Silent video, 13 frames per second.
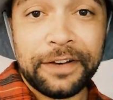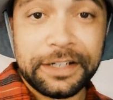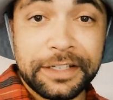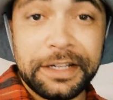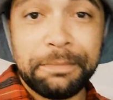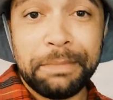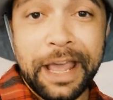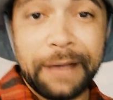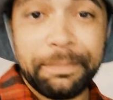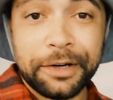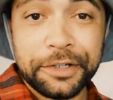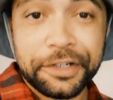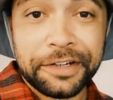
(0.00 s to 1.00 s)
I see a black
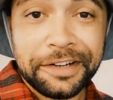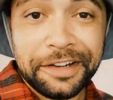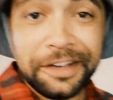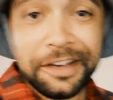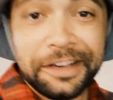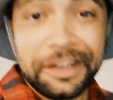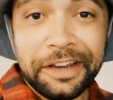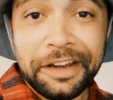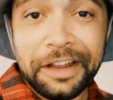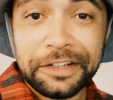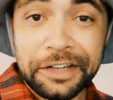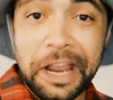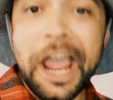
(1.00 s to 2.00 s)
person and
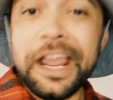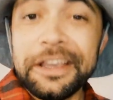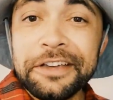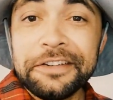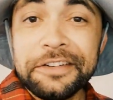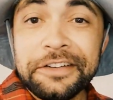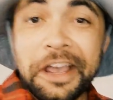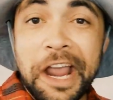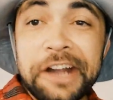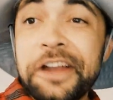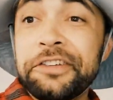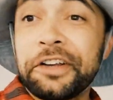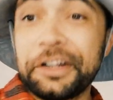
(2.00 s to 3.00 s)
I say, hey
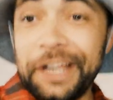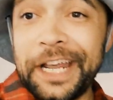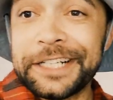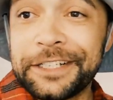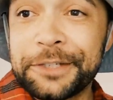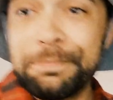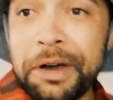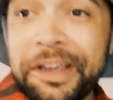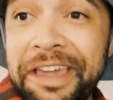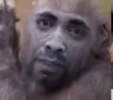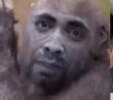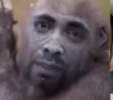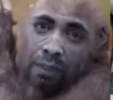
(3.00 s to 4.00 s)
there, you classless monkey.